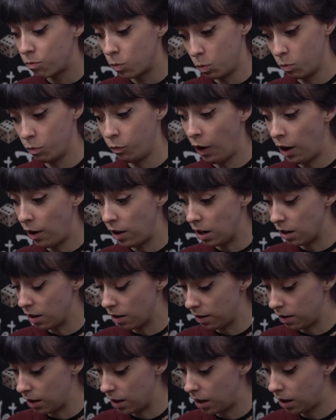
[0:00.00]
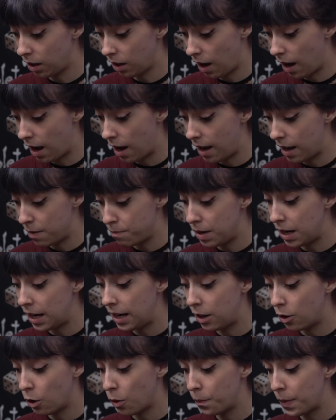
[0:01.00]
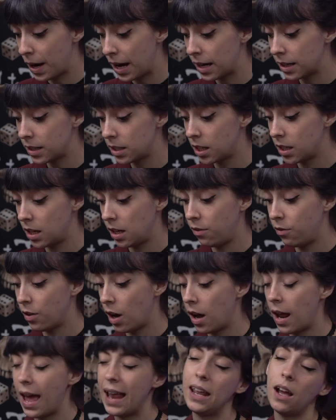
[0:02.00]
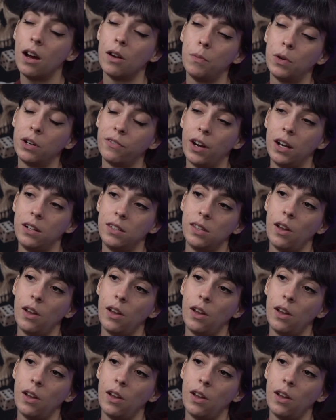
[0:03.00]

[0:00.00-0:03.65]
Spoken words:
very good, I think. In melee combat, if any unmodified